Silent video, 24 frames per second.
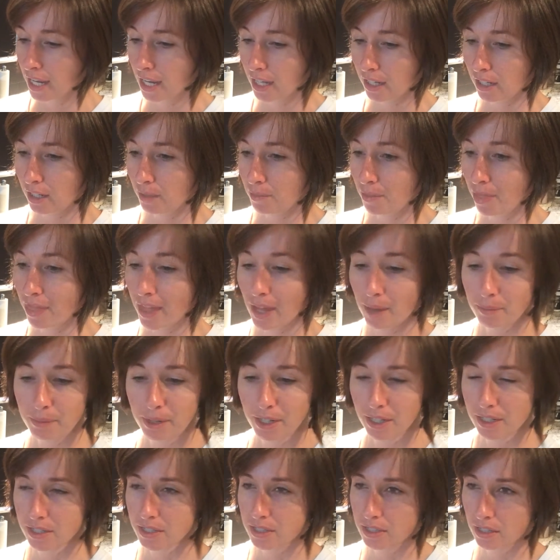That
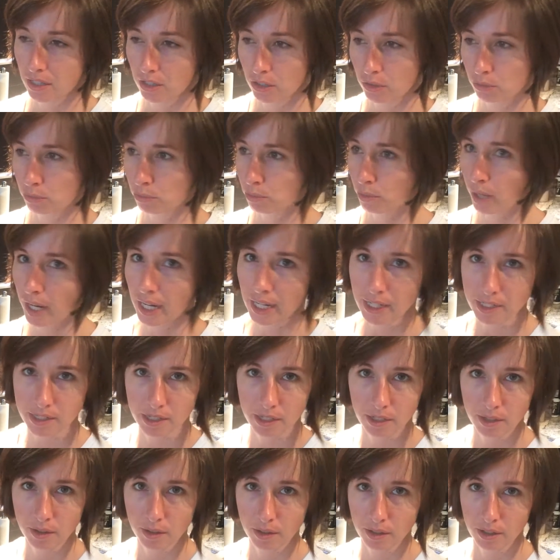makes a great